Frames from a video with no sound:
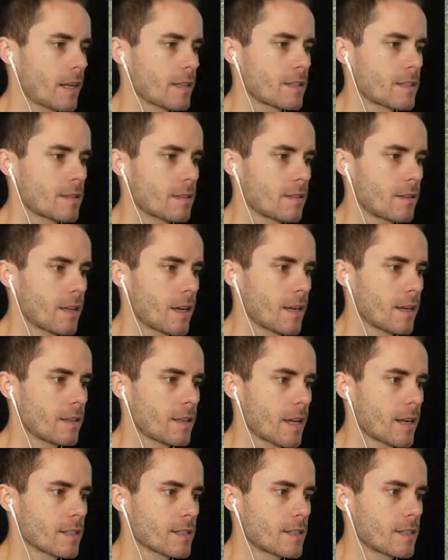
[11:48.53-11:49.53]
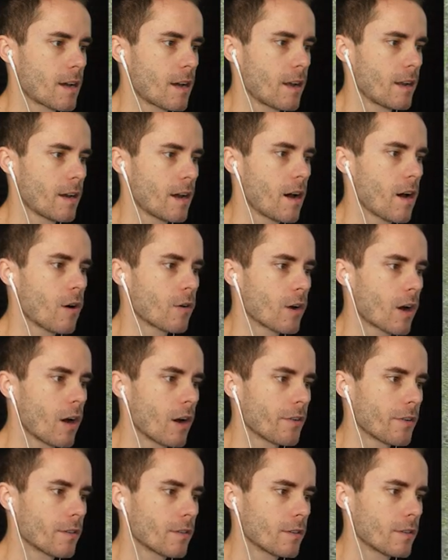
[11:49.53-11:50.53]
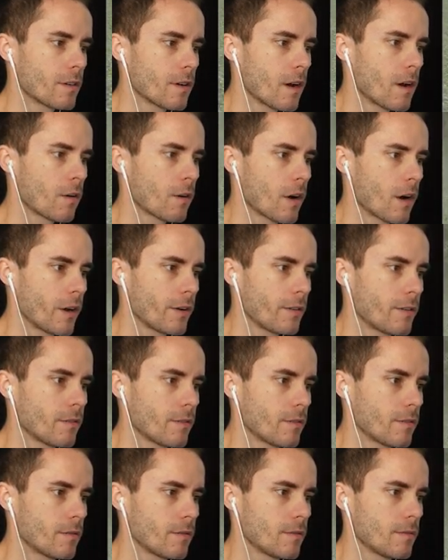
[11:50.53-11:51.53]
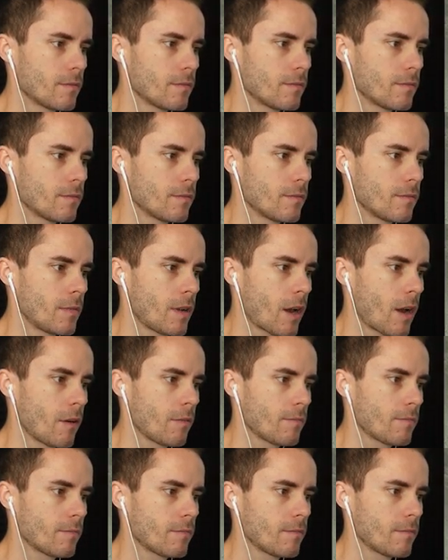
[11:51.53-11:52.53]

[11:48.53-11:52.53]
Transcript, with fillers: That's, that, that is done. Oh God. Oh God. No,